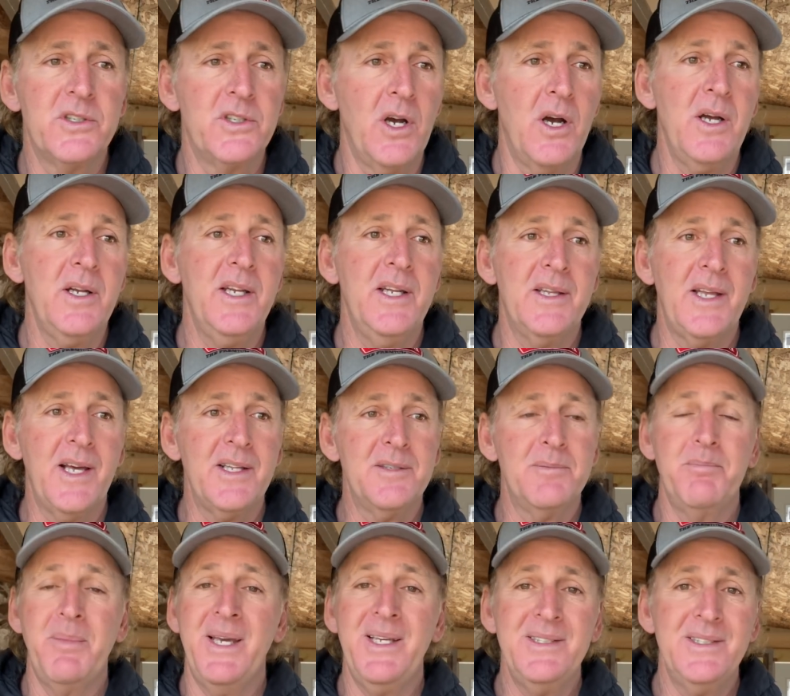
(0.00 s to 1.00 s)
Johnny, that's
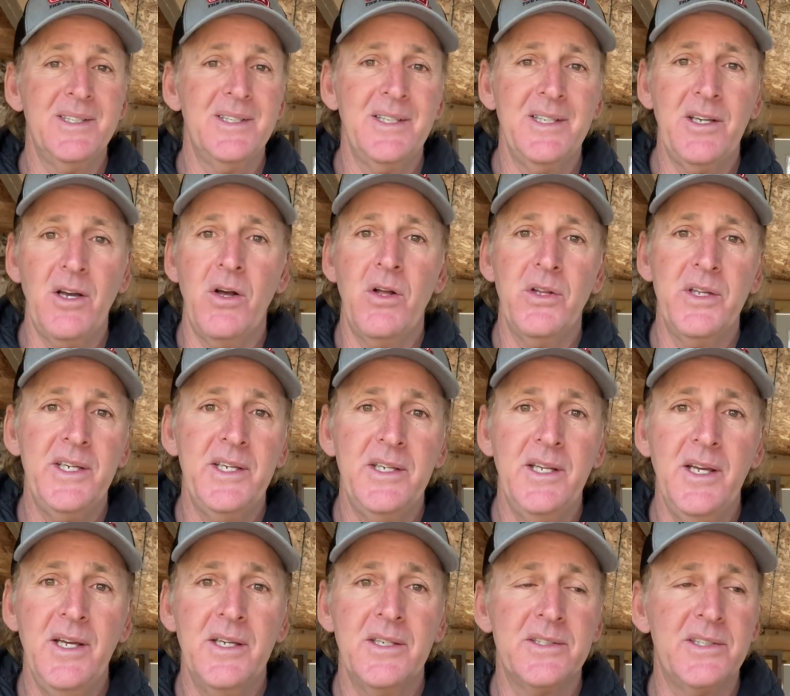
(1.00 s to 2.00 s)
basically all he
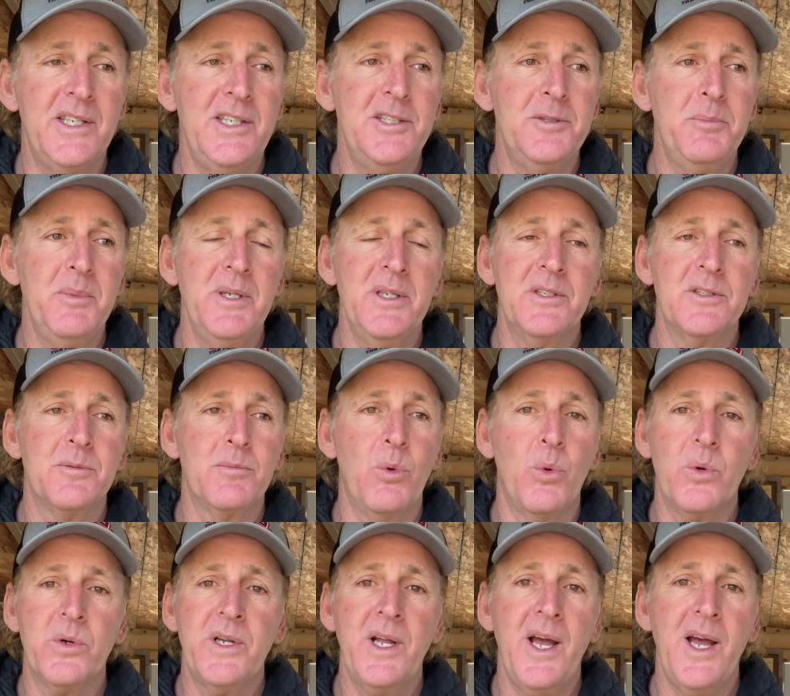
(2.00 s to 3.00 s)
does. He spends
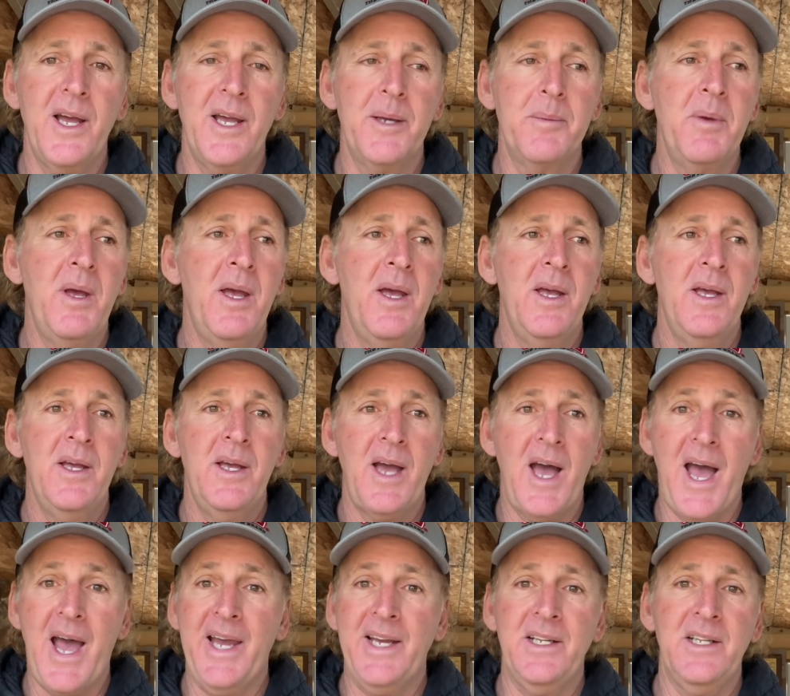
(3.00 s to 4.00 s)
more time
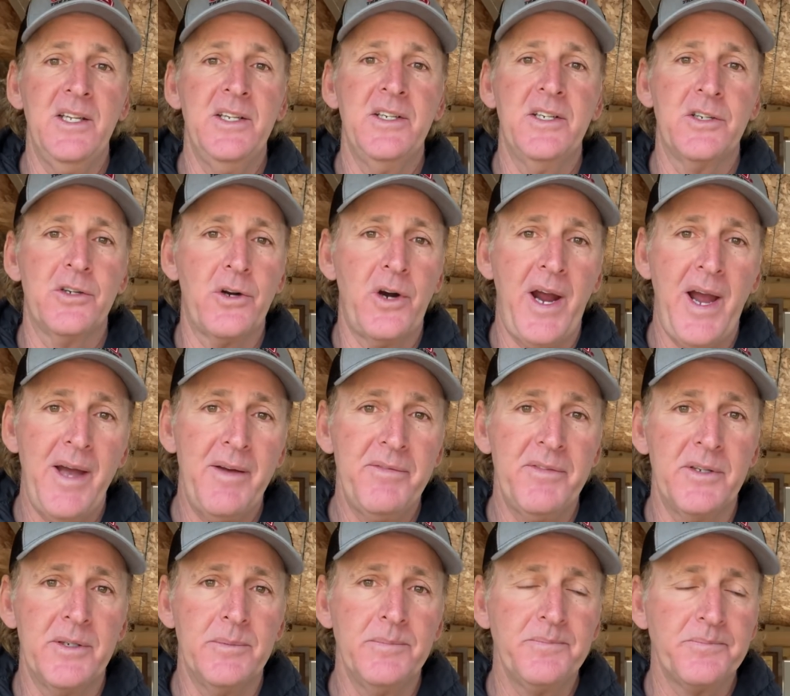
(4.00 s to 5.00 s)
idling and
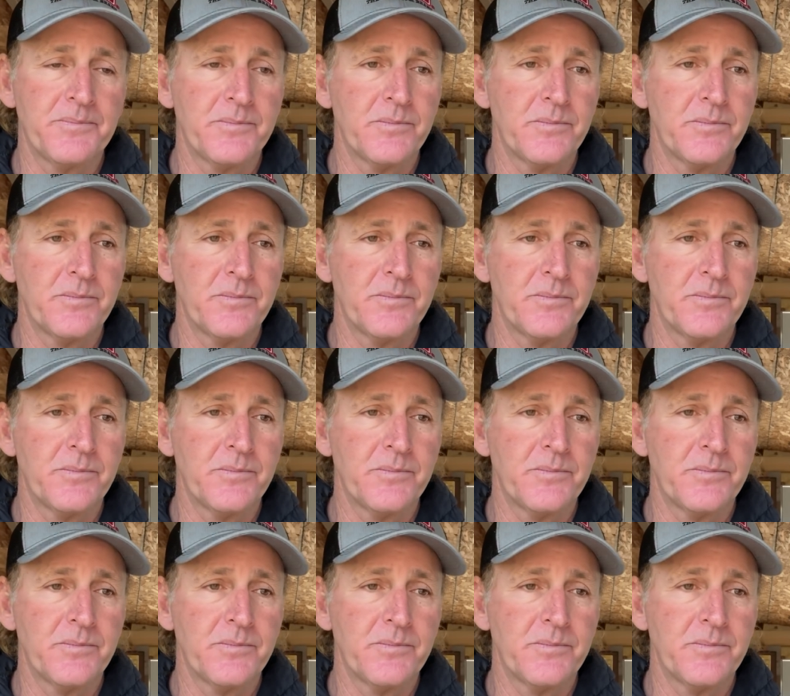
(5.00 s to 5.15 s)
graphing